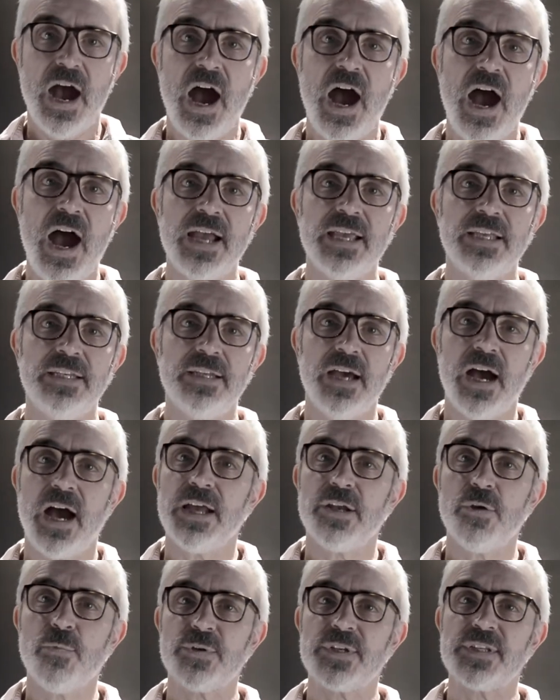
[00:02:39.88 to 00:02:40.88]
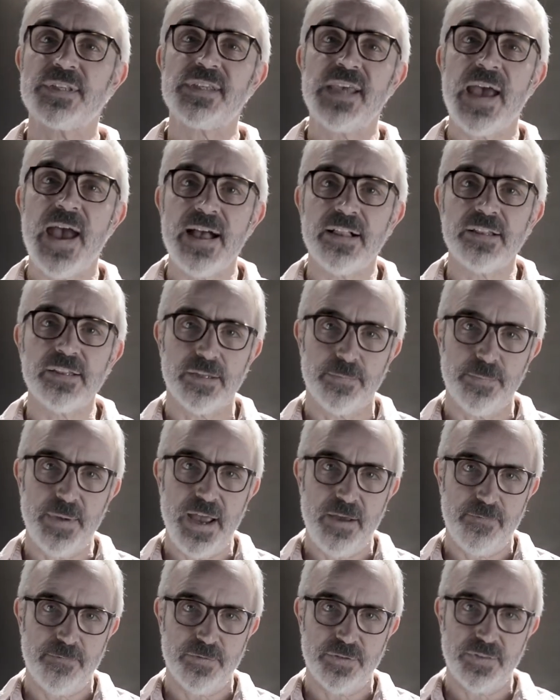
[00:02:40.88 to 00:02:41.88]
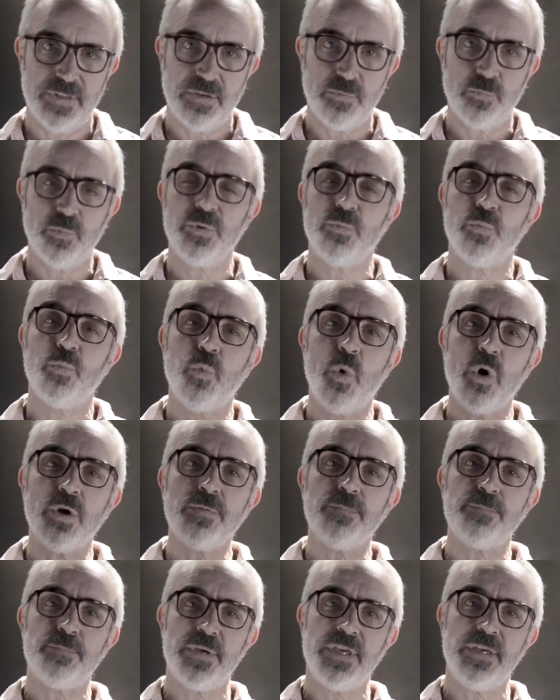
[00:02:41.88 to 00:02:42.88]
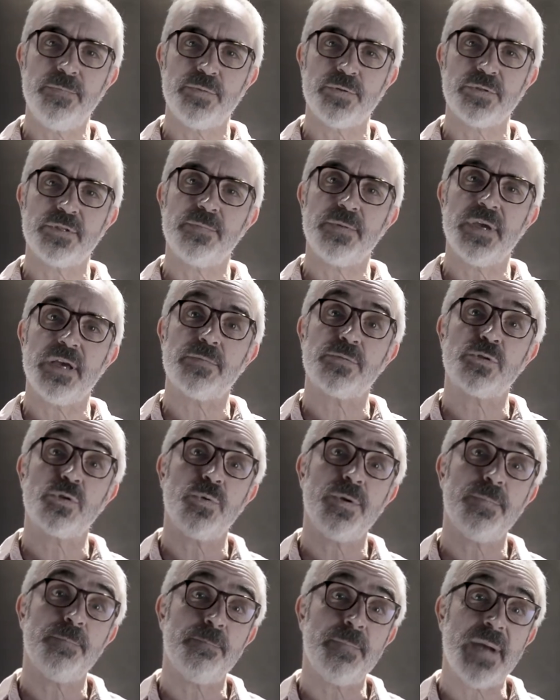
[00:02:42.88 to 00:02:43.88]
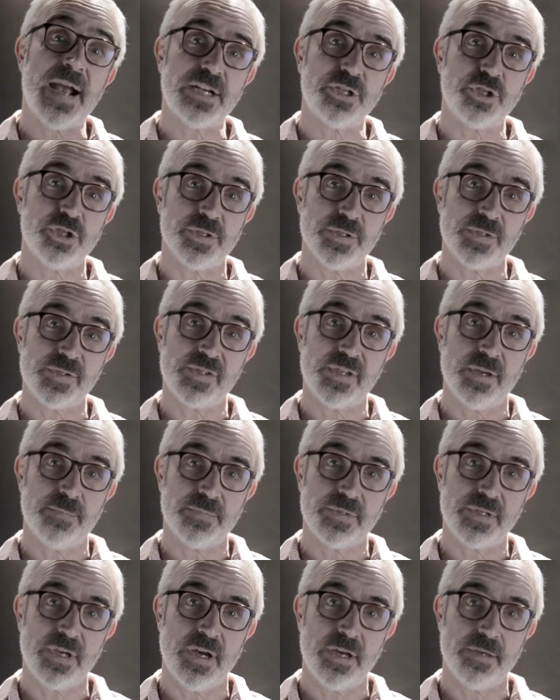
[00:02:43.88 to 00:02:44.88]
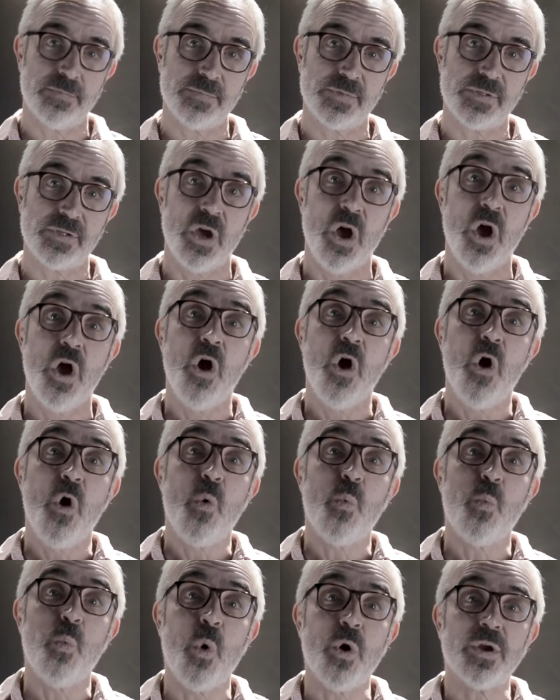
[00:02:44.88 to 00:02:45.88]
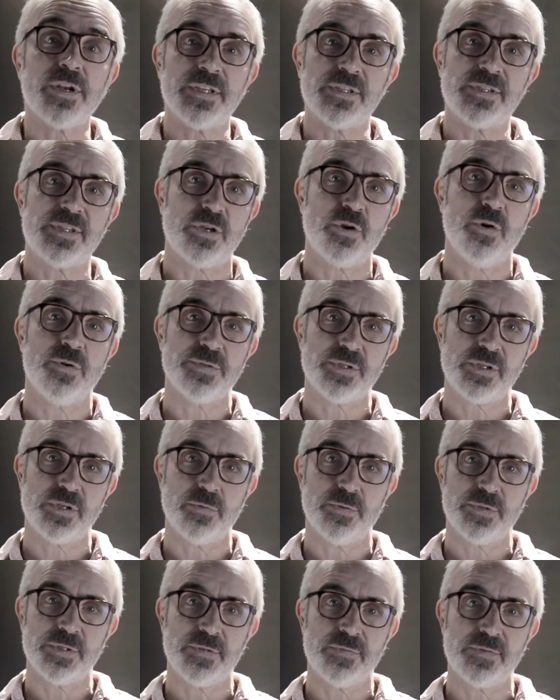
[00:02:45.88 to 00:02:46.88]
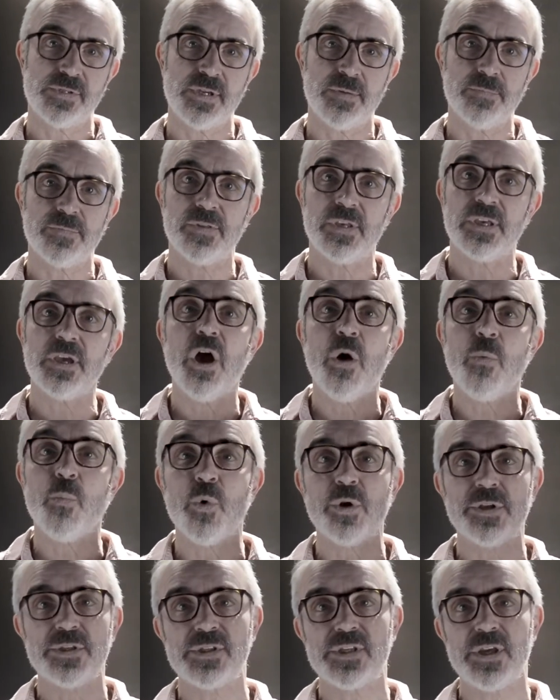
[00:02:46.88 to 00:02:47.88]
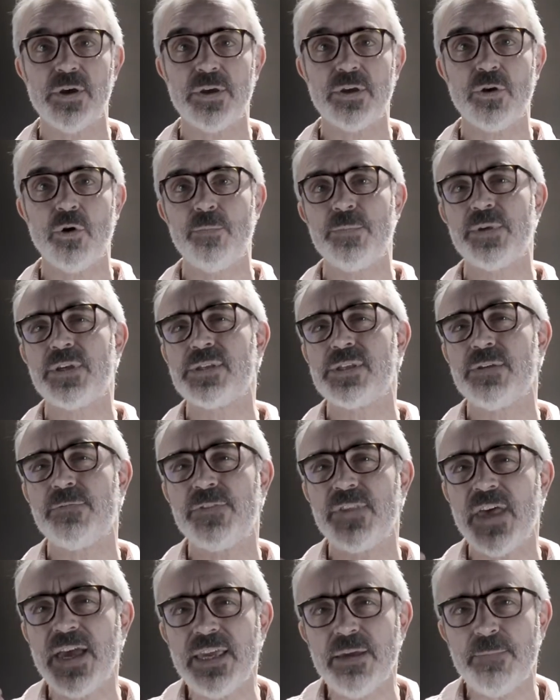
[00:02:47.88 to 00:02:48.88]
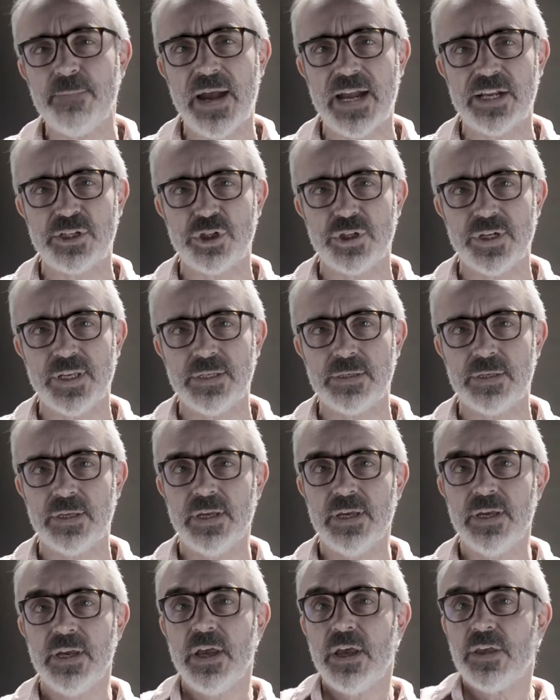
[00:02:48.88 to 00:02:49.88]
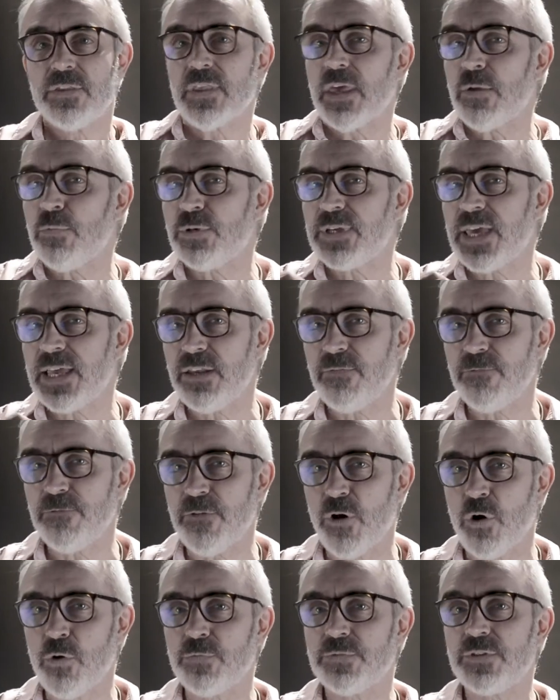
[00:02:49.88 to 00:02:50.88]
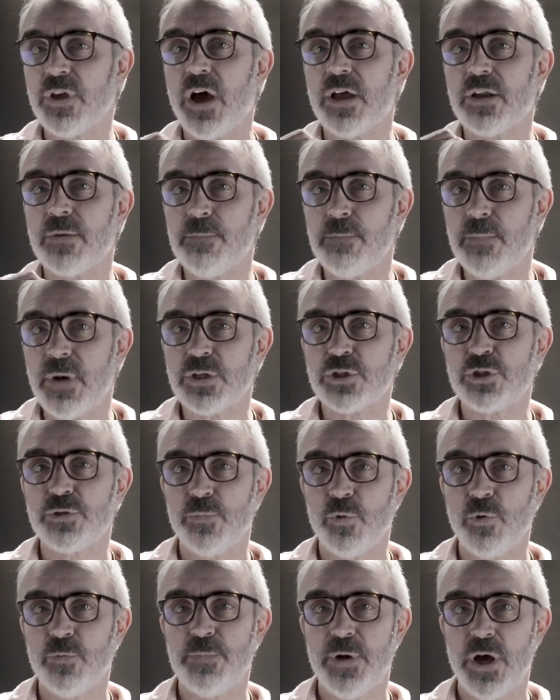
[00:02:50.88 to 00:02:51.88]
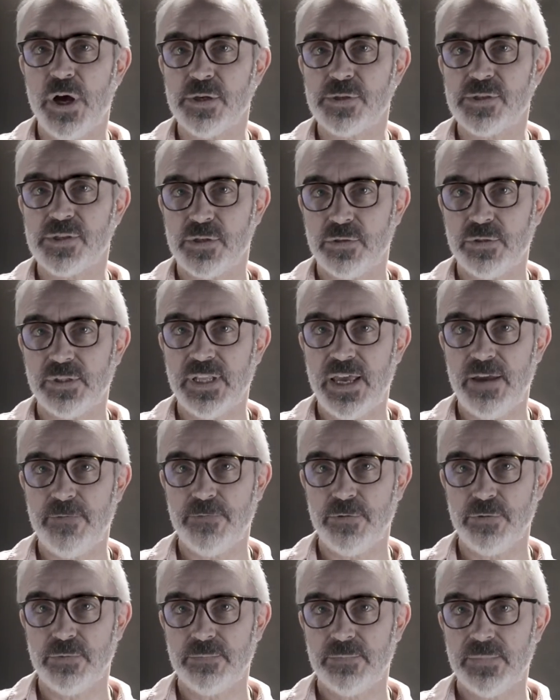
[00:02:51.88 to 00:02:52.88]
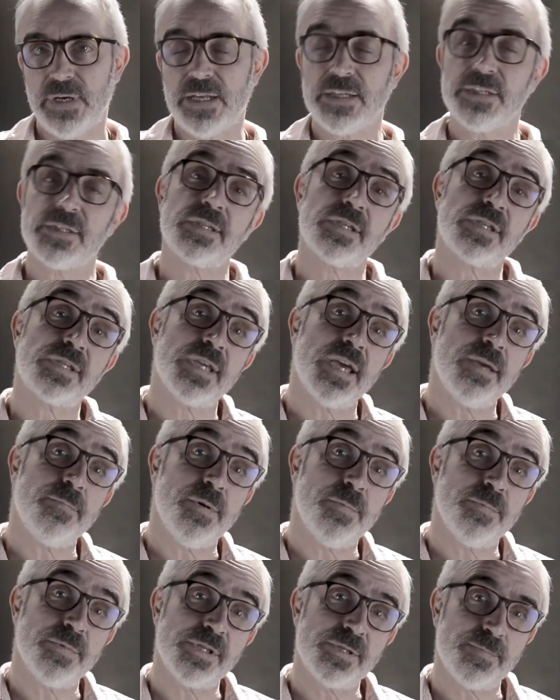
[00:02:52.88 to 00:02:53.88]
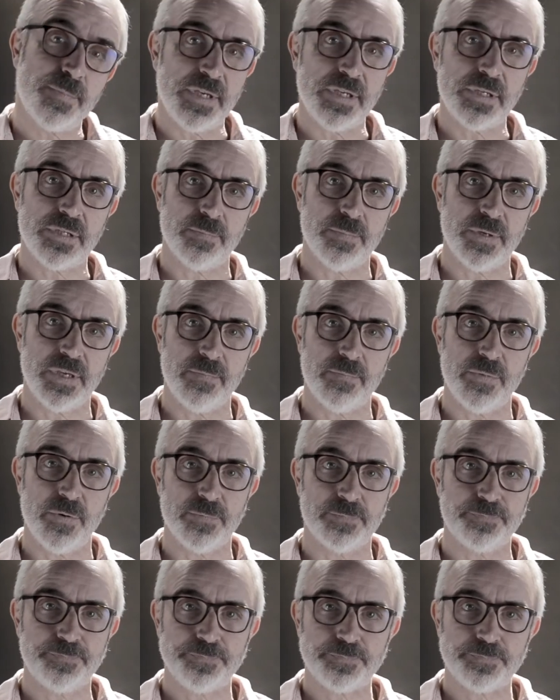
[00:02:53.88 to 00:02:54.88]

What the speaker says: I don't want to tell them everything. We want people to be able to imagine sometimes what is the consequence of something and what is going on, because if they imagine it, they will get involved on a much more personal level. And it's the same when we speak to people.